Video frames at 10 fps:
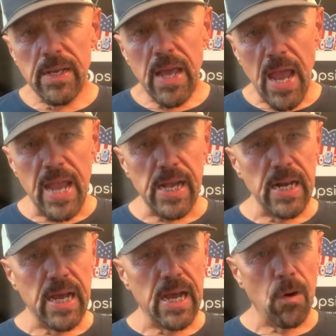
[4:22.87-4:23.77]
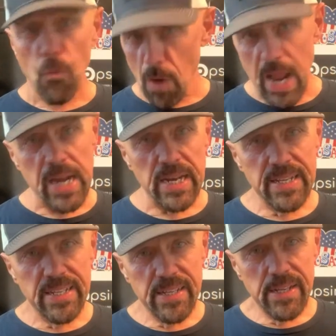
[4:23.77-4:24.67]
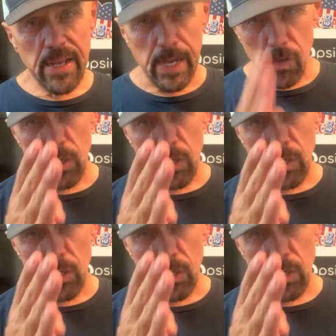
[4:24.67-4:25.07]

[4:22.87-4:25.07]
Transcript: hanging a right and going